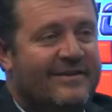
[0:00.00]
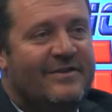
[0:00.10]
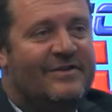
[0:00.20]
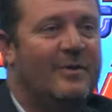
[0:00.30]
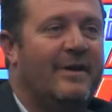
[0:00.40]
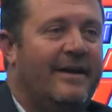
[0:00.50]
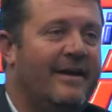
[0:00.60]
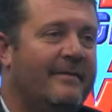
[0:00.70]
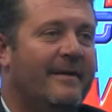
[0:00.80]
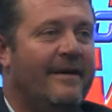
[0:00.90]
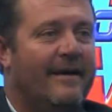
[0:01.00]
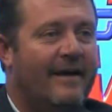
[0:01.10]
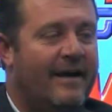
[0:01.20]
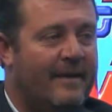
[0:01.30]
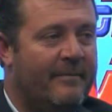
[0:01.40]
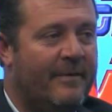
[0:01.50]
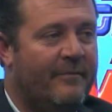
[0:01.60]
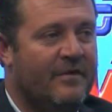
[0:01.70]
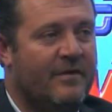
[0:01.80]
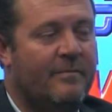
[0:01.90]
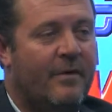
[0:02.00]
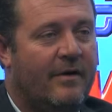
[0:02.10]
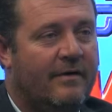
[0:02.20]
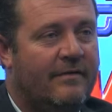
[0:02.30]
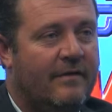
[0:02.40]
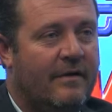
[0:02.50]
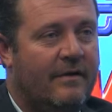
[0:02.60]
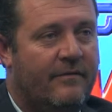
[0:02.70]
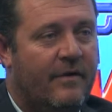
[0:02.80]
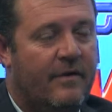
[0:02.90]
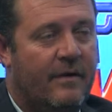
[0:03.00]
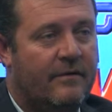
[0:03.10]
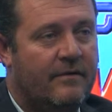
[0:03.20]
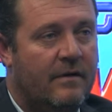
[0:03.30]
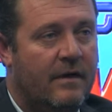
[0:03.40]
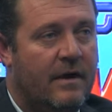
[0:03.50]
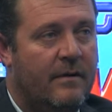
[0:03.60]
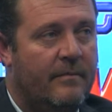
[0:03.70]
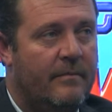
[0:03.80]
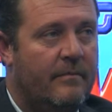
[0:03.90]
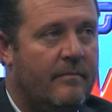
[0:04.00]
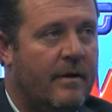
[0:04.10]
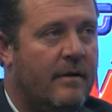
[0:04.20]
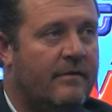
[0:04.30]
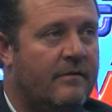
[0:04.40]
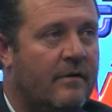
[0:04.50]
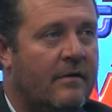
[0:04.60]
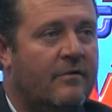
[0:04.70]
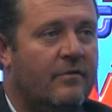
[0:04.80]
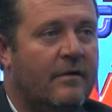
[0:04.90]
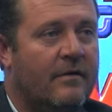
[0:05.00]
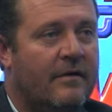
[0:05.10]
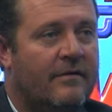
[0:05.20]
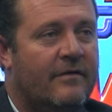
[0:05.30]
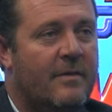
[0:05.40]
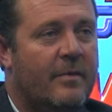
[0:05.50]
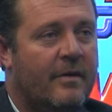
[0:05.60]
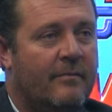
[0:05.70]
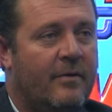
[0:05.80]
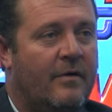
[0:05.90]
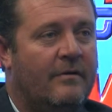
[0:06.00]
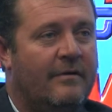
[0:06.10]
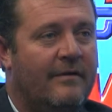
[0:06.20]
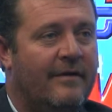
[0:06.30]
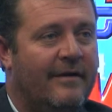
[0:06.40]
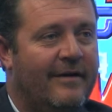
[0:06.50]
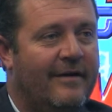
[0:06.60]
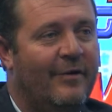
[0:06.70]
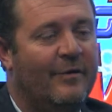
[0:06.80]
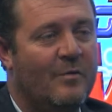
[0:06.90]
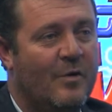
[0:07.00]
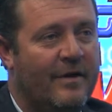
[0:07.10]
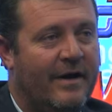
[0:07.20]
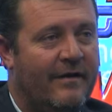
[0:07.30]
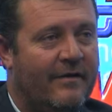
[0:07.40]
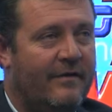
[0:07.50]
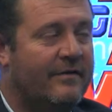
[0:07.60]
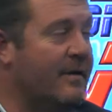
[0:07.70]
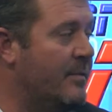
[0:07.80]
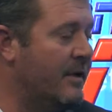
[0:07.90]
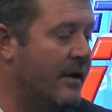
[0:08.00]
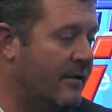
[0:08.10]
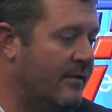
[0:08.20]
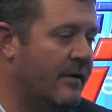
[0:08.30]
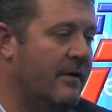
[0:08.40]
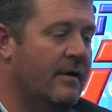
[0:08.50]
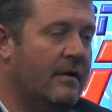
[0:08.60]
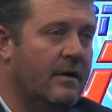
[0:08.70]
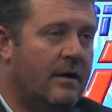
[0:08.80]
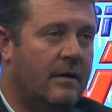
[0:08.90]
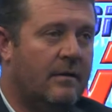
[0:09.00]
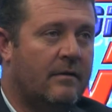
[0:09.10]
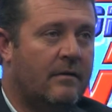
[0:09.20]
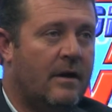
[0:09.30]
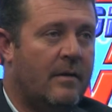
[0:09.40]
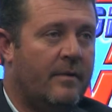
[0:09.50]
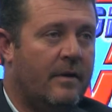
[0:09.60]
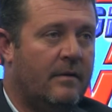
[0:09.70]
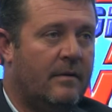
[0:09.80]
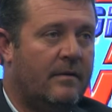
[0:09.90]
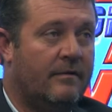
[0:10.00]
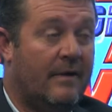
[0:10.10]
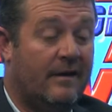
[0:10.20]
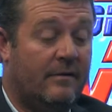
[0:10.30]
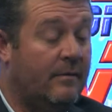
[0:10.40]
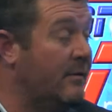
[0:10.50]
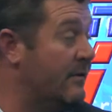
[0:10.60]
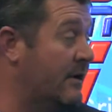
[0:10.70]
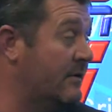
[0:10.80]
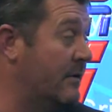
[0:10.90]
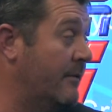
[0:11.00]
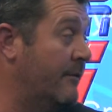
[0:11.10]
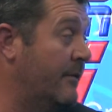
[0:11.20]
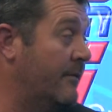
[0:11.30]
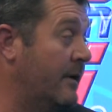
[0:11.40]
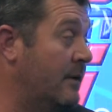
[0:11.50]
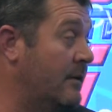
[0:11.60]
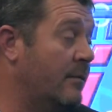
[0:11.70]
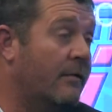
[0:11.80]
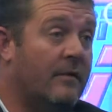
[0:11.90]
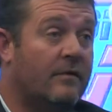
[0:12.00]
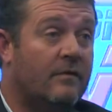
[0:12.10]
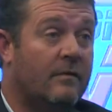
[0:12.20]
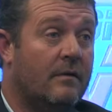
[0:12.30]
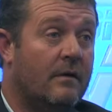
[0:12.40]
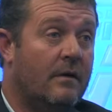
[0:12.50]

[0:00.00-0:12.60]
just enjoy it. The fishing part is very nice, but I started enjoying the skippering part a lot more now. I skip it now in the inter club there. So actually, it was actually the 5th inter-provincial.